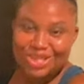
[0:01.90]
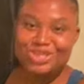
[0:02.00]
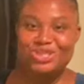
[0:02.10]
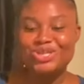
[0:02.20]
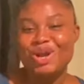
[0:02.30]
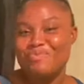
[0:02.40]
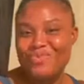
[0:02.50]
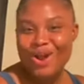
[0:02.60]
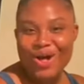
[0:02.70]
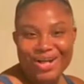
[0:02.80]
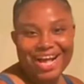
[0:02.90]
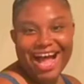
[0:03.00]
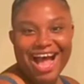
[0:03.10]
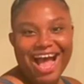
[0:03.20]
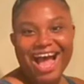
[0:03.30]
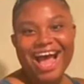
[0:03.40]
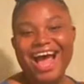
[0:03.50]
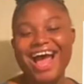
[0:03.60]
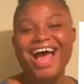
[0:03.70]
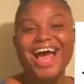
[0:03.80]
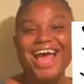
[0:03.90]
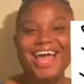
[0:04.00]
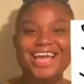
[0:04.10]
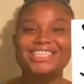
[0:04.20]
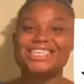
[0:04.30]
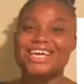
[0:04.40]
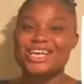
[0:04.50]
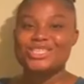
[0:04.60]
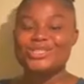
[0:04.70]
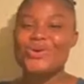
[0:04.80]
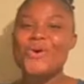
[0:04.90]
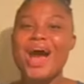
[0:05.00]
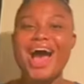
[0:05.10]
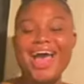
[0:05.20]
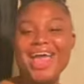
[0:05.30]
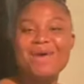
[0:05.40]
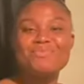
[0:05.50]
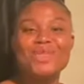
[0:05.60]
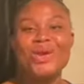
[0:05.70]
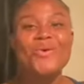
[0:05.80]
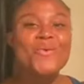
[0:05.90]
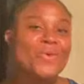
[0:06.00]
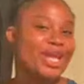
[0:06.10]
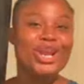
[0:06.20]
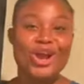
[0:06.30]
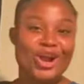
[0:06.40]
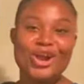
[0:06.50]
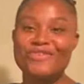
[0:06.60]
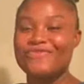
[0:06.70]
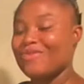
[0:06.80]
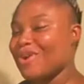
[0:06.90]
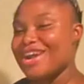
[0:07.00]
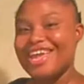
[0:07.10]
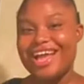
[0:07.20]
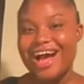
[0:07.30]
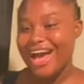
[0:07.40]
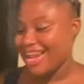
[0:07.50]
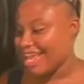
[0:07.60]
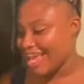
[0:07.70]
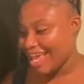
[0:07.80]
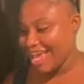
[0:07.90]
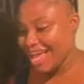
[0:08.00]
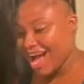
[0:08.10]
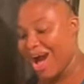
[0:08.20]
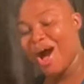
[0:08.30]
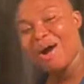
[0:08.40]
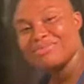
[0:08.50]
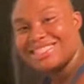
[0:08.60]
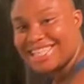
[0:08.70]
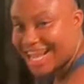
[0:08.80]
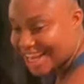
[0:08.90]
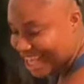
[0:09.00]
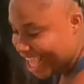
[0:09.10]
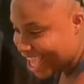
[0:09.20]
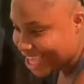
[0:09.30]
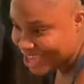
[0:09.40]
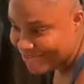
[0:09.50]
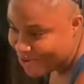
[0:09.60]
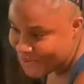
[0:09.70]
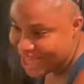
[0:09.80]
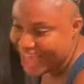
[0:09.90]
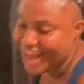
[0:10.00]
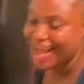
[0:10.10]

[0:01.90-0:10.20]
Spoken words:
Drum roll, guys. So I am the winner for Yadi 10K giveaway, and